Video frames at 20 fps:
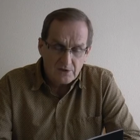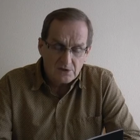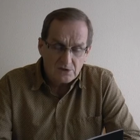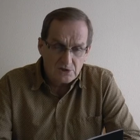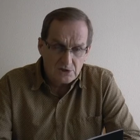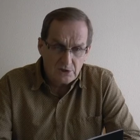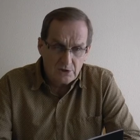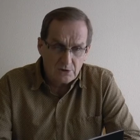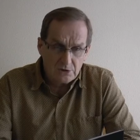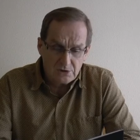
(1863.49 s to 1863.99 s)

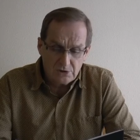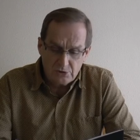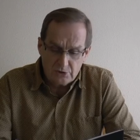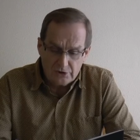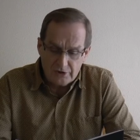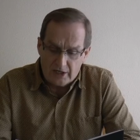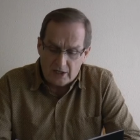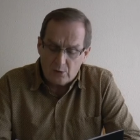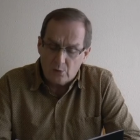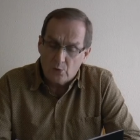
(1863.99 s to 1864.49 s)
Children do
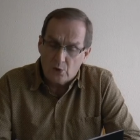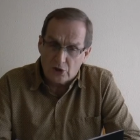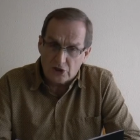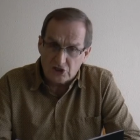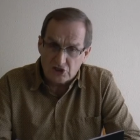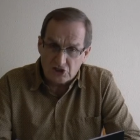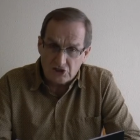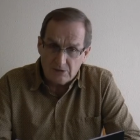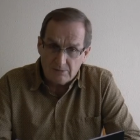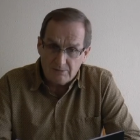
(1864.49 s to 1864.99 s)
not
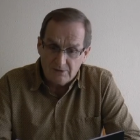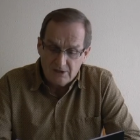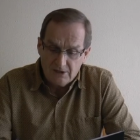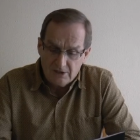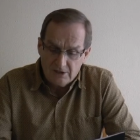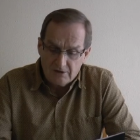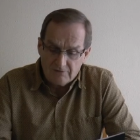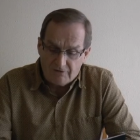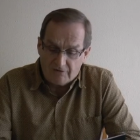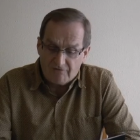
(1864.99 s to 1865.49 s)
worship
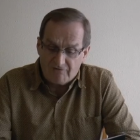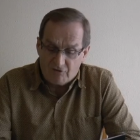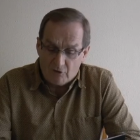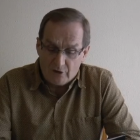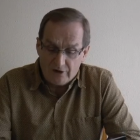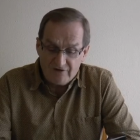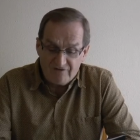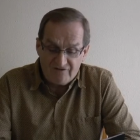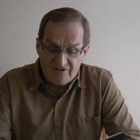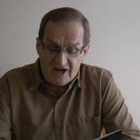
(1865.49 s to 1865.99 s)
for
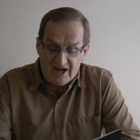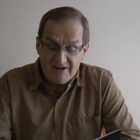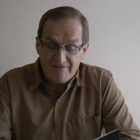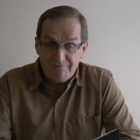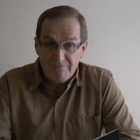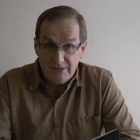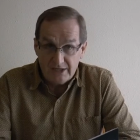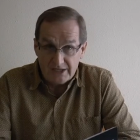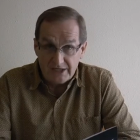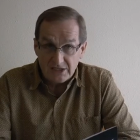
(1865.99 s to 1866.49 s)
45
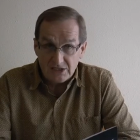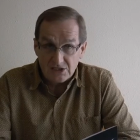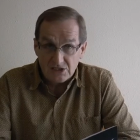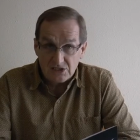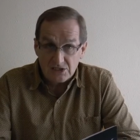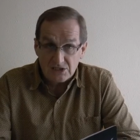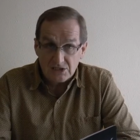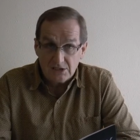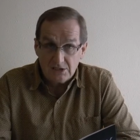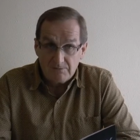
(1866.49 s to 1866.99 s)

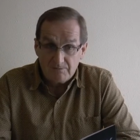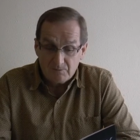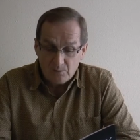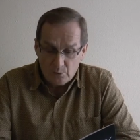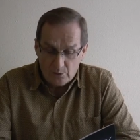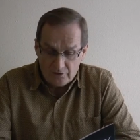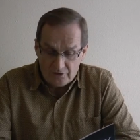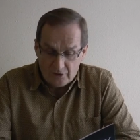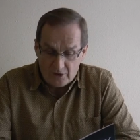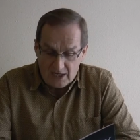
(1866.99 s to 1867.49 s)
minutes
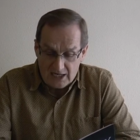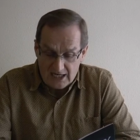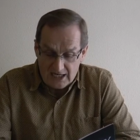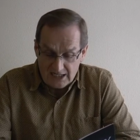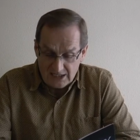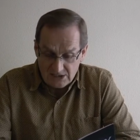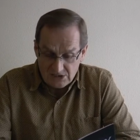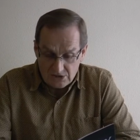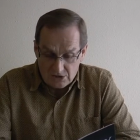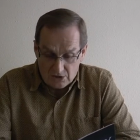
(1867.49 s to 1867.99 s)
with their
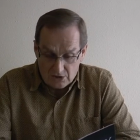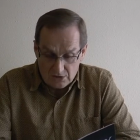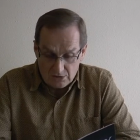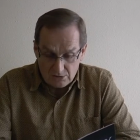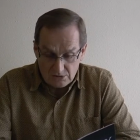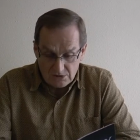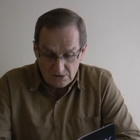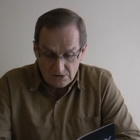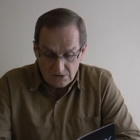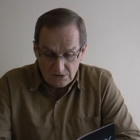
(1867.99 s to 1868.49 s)
eyes
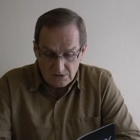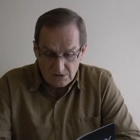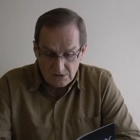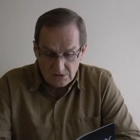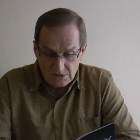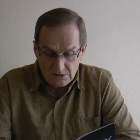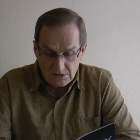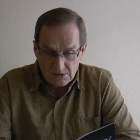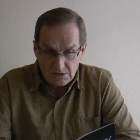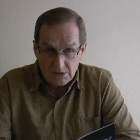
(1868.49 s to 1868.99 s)

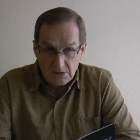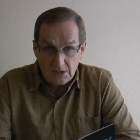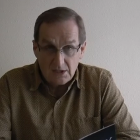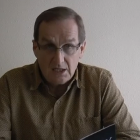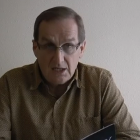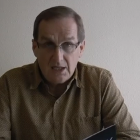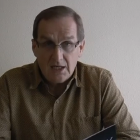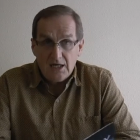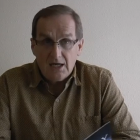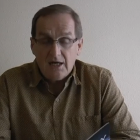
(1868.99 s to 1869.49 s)
closed.
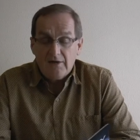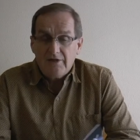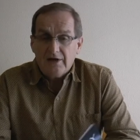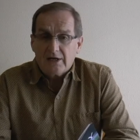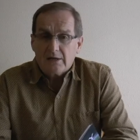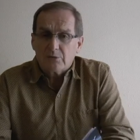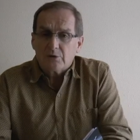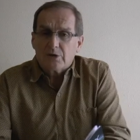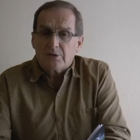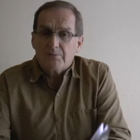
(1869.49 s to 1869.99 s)
I
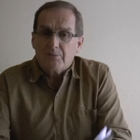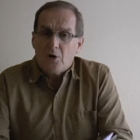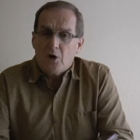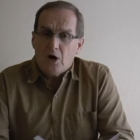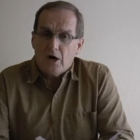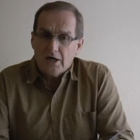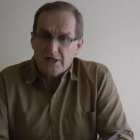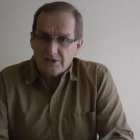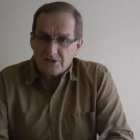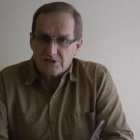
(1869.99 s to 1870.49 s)
think I'm going to
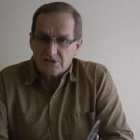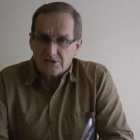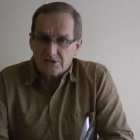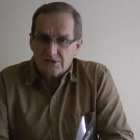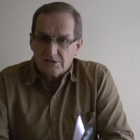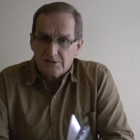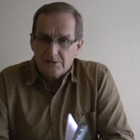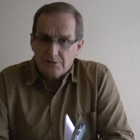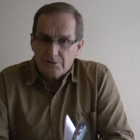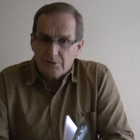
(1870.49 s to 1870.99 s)

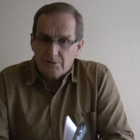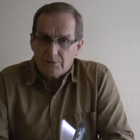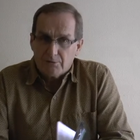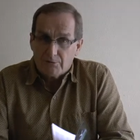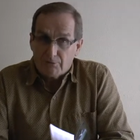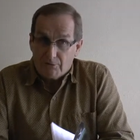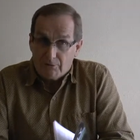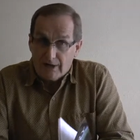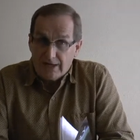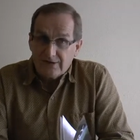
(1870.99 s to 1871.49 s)
pause
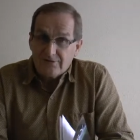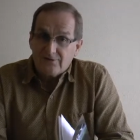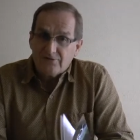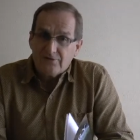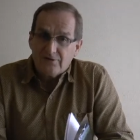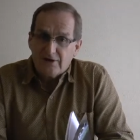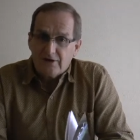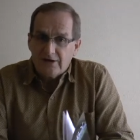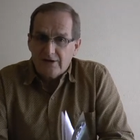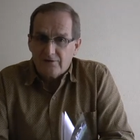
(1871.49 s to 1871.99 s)
right
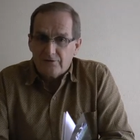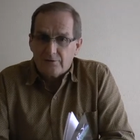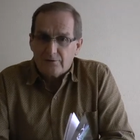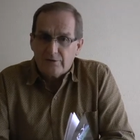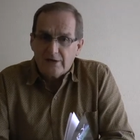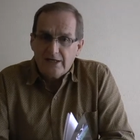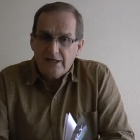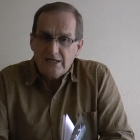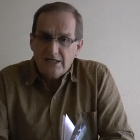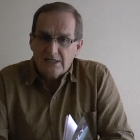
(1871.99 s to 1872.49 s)
there in the
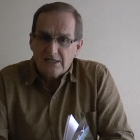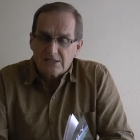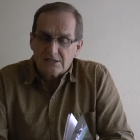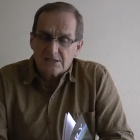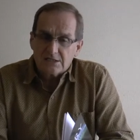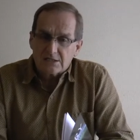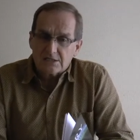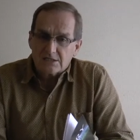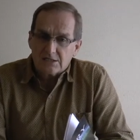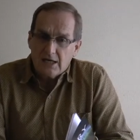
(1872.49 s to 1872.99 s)
reading and
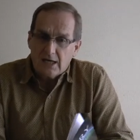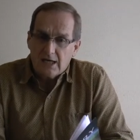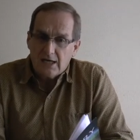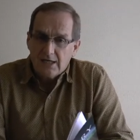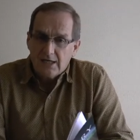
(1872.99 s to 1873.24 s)
just